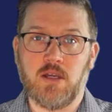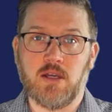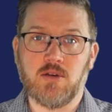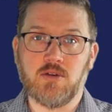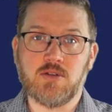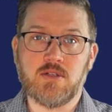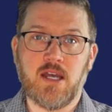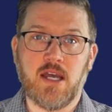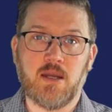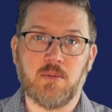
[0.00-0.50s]

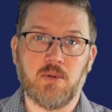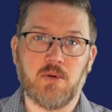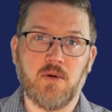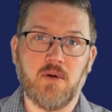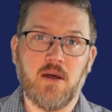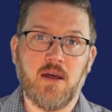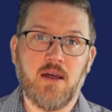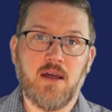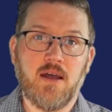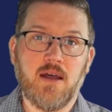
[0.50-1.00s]
understandable.
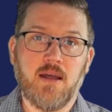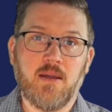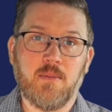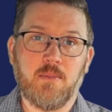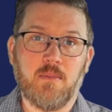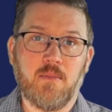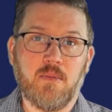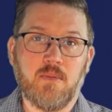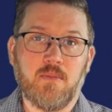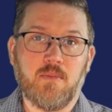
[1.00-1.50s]

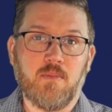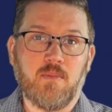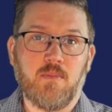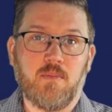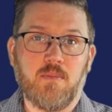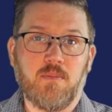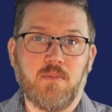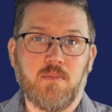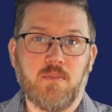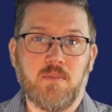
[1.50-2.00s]

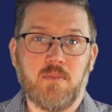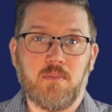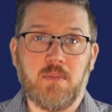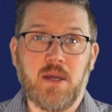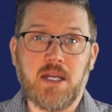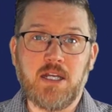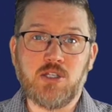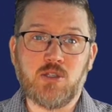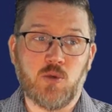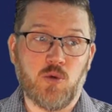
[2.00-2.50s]

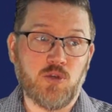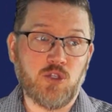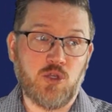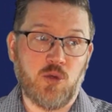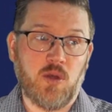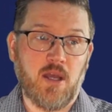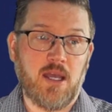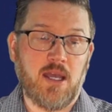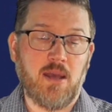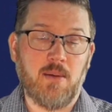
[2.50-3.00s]
Many schools you
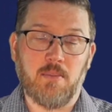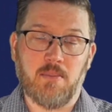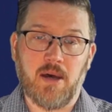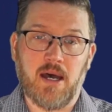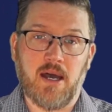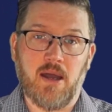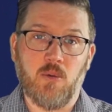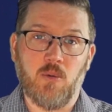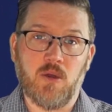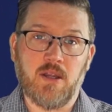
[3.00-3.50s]
can get
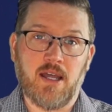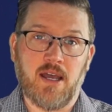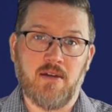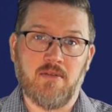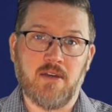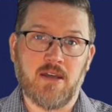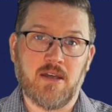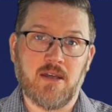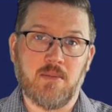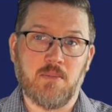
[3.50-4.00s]
by with
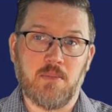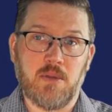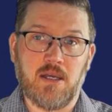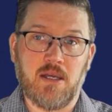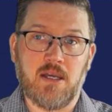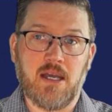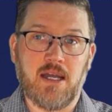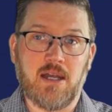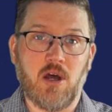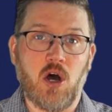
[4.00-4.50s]
having it
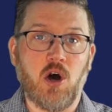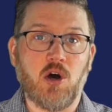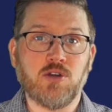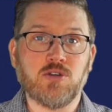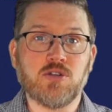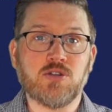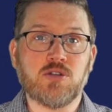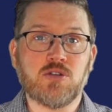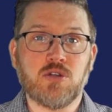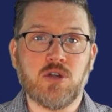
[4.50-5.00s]
be an
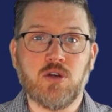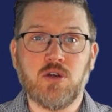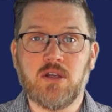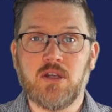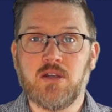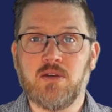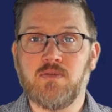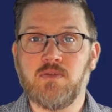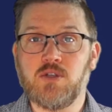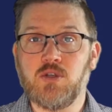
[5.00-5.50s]

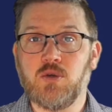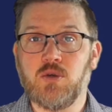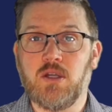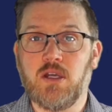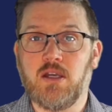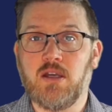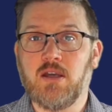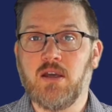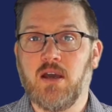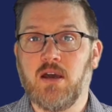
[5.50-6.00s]
alternative
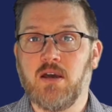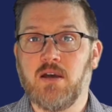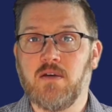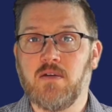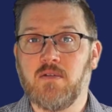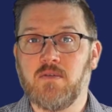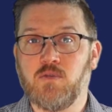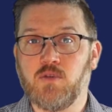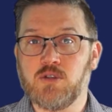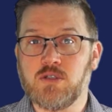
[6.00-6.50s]
duty
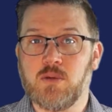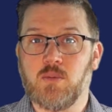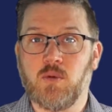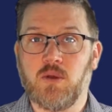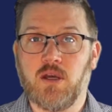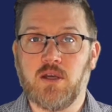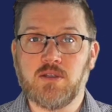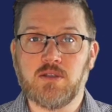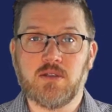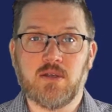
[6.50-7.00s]
for someone
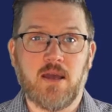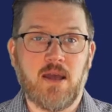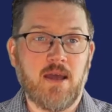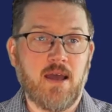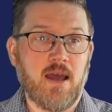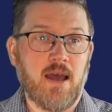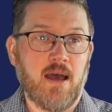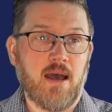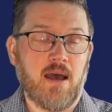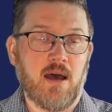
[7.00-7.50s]
else.
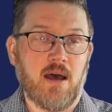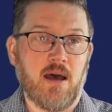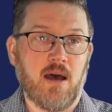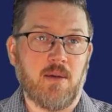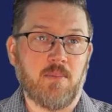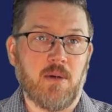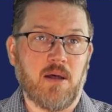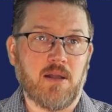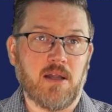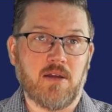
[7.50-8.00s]
A
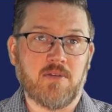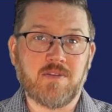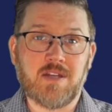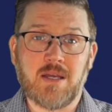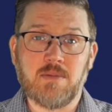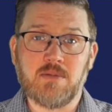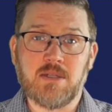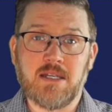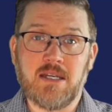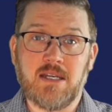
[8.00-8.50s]
lot of
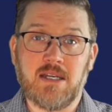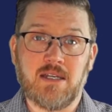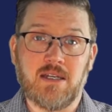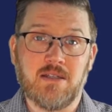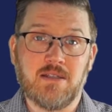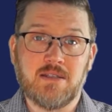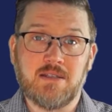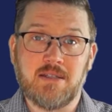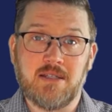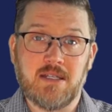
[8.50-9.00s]
times
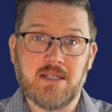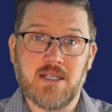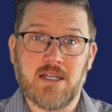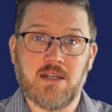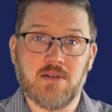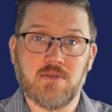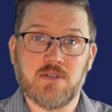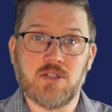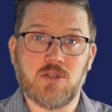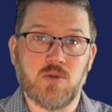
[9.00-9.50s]
it's the dean
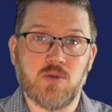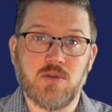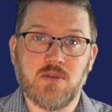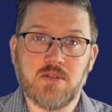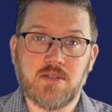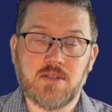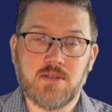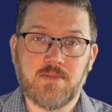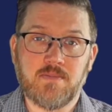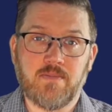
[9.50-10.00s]
of
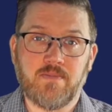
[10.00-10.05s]
students,